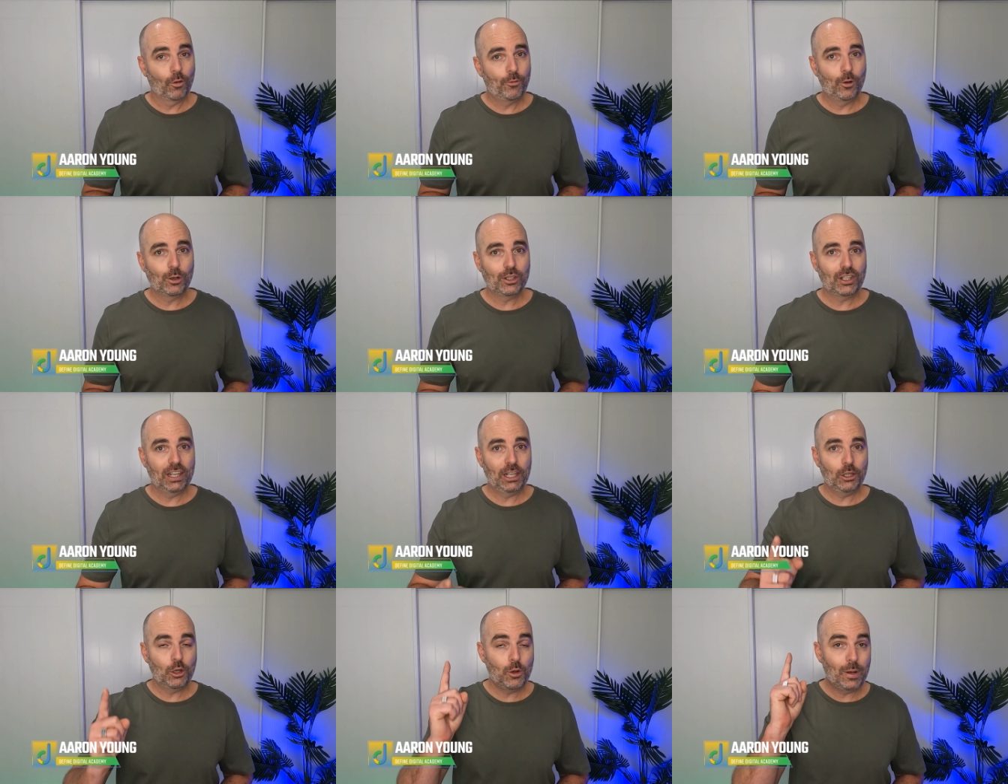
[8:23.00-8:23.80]
I look forward to
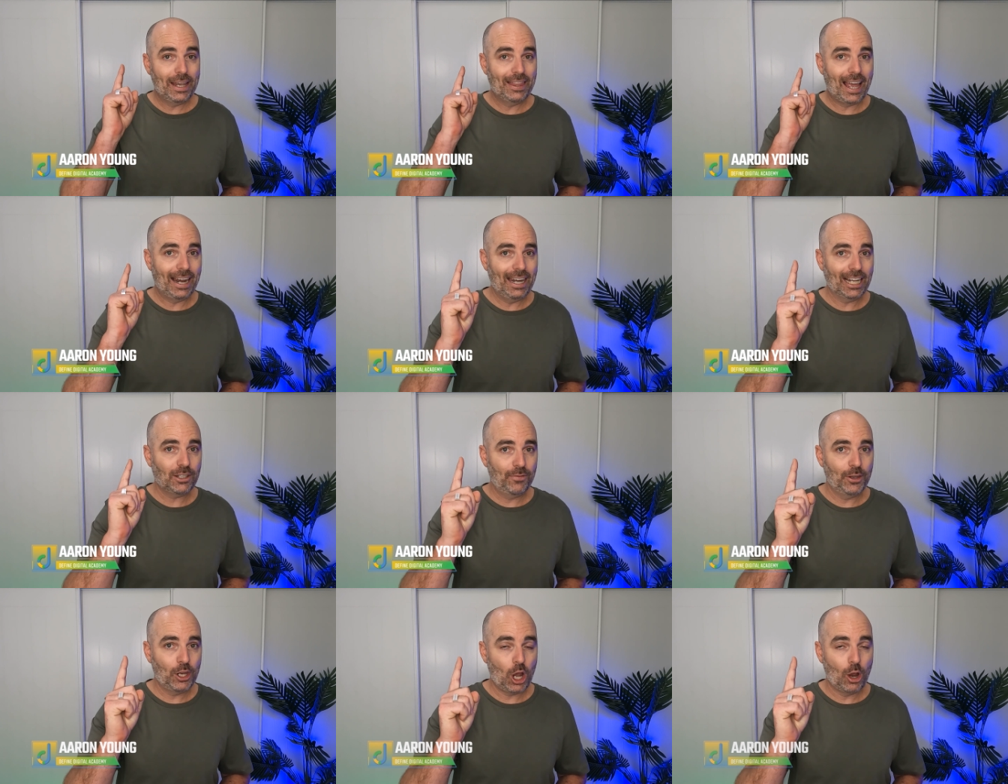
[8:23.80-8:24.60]
seeing you in that
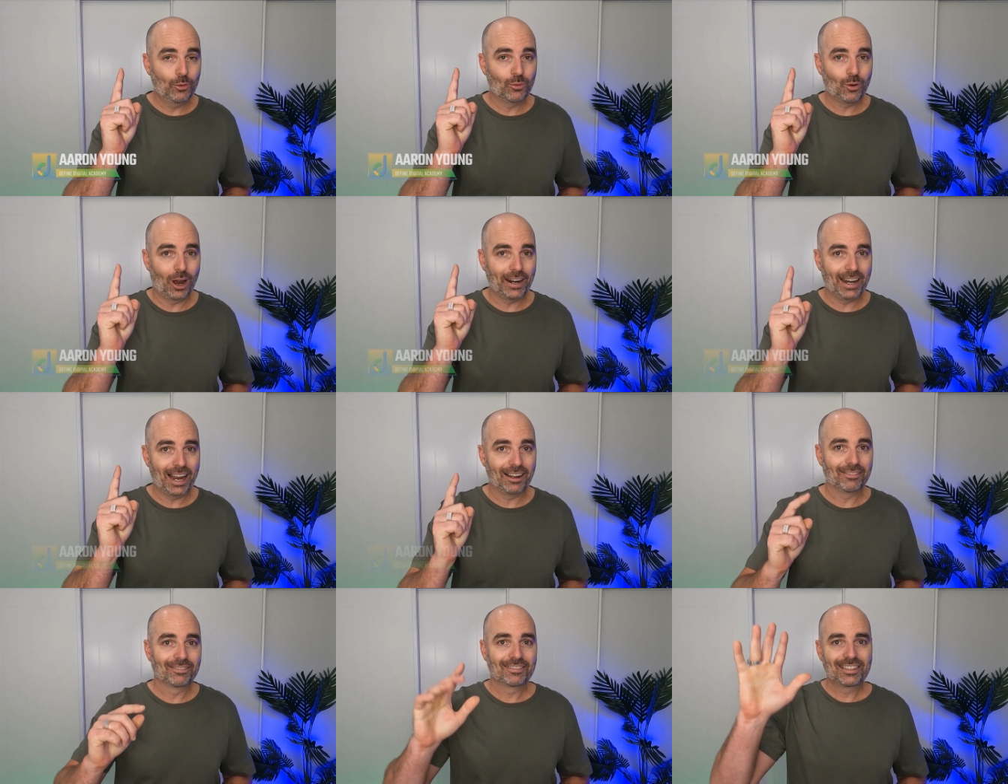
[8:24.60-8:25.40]
next video right
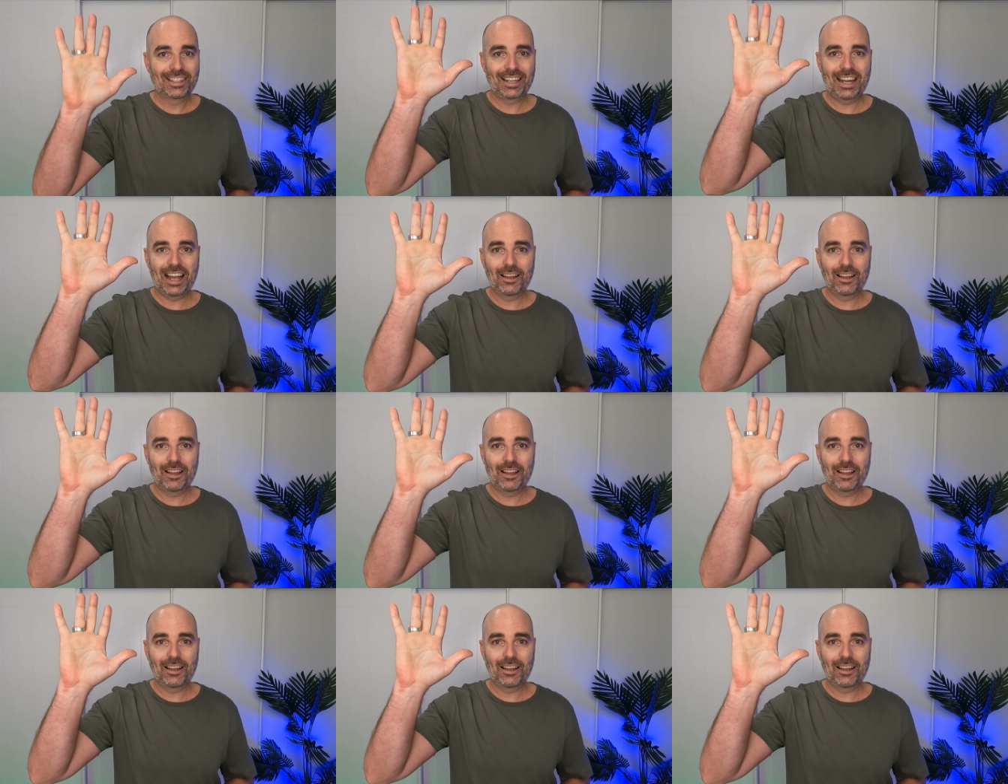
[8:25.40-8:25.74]
now. See